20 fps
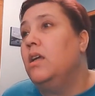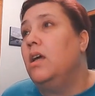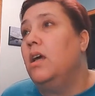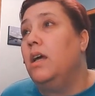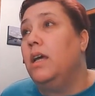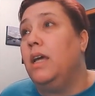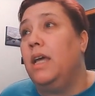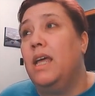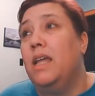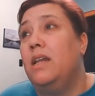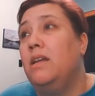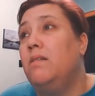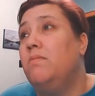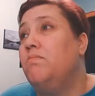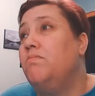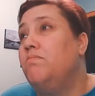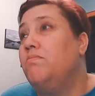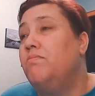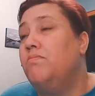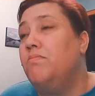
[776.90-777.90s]
Again,
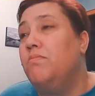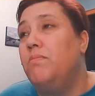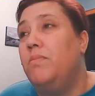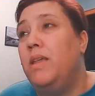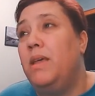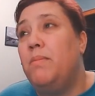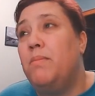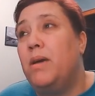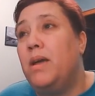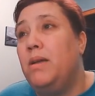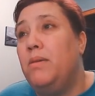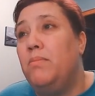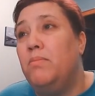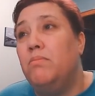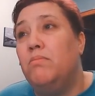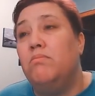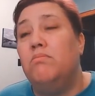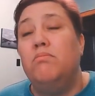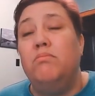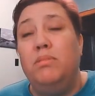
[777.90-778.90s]
they might
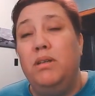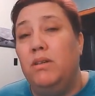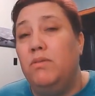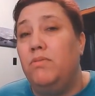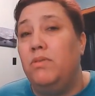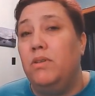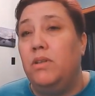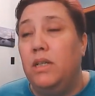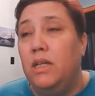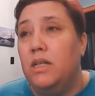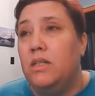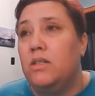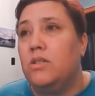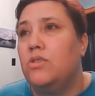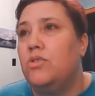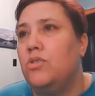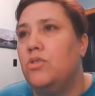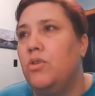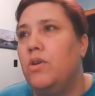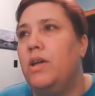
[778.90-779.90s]
be affiliates,
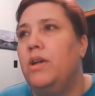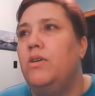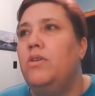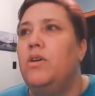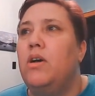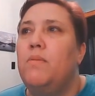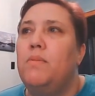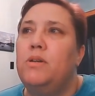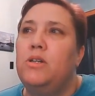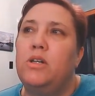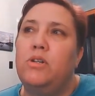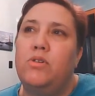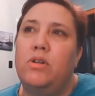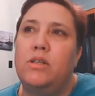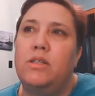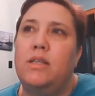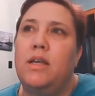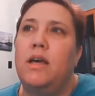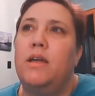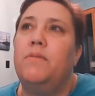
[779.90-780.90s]
so I don't know how much I
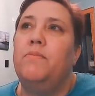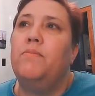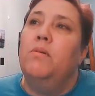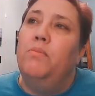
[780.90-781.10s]
trust that.